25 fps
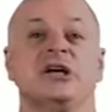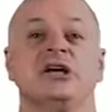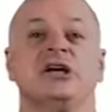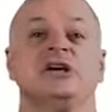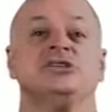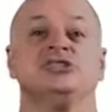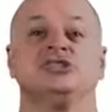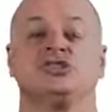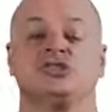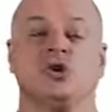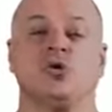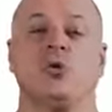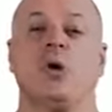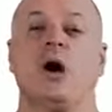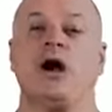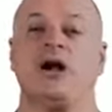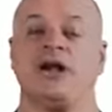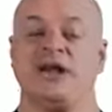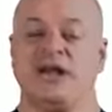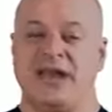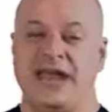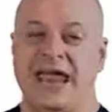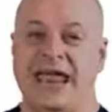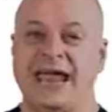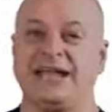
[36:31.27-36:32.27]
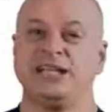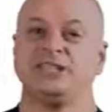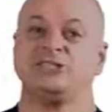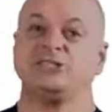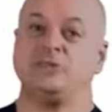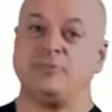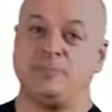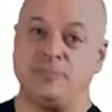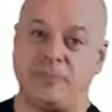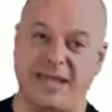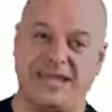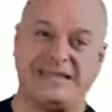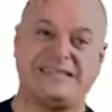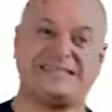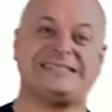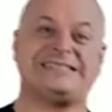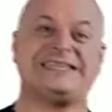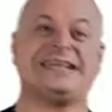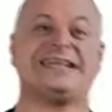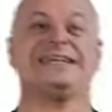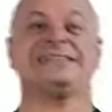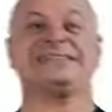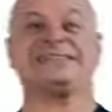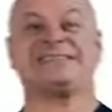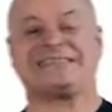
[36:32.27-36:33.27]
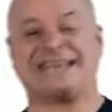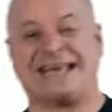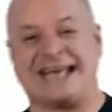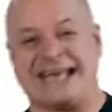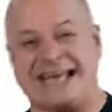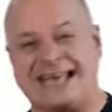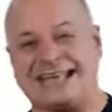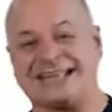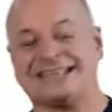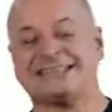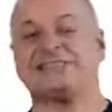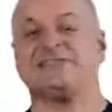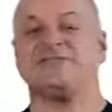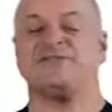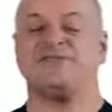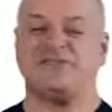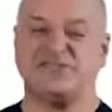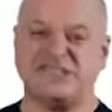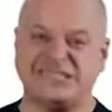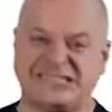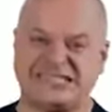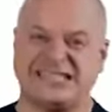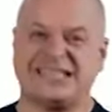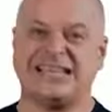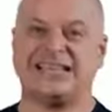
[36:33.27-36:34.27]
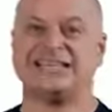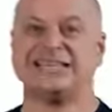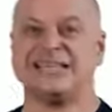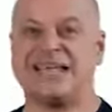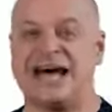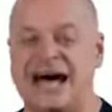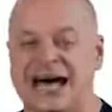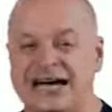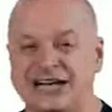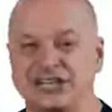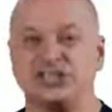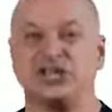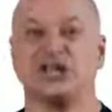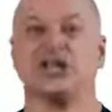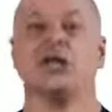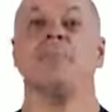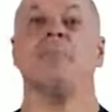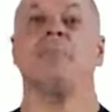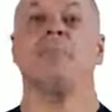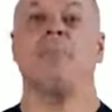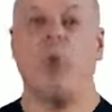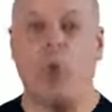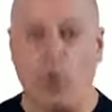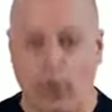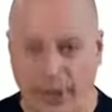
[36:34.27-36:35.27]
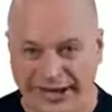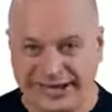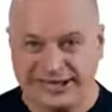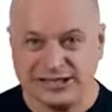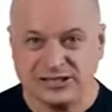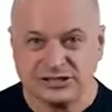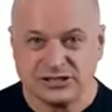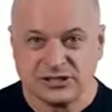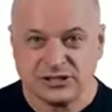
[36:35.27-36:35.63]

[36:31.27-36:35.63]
So our next basic science physiologic point,